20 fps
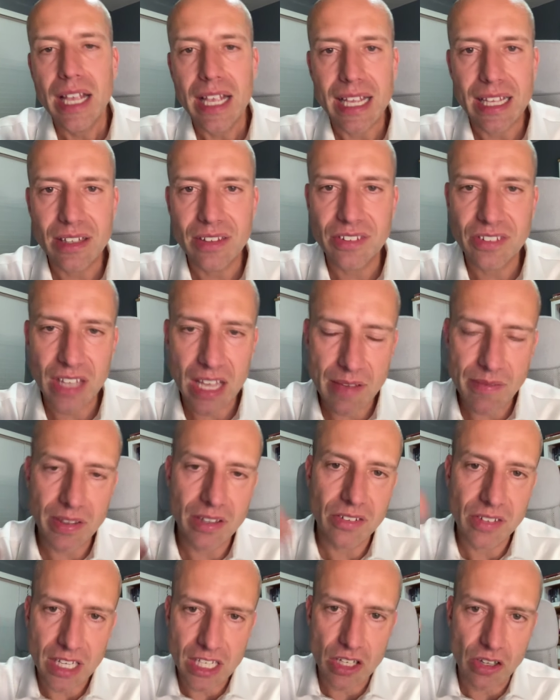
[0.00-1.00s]
in
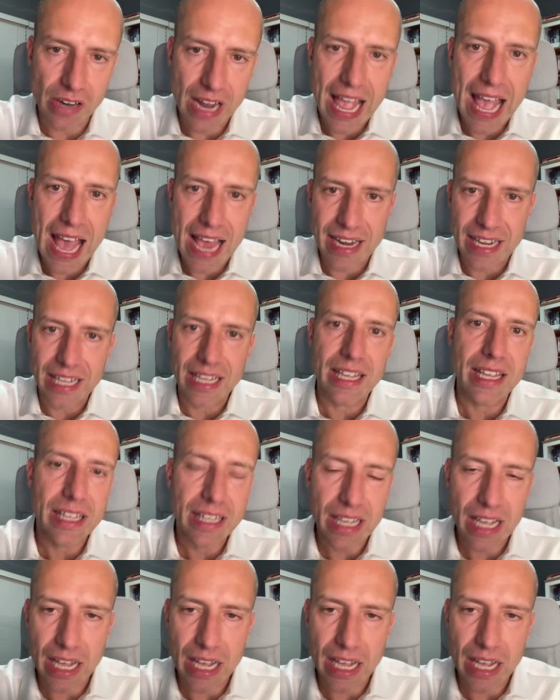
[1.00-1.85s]
savings that you're adding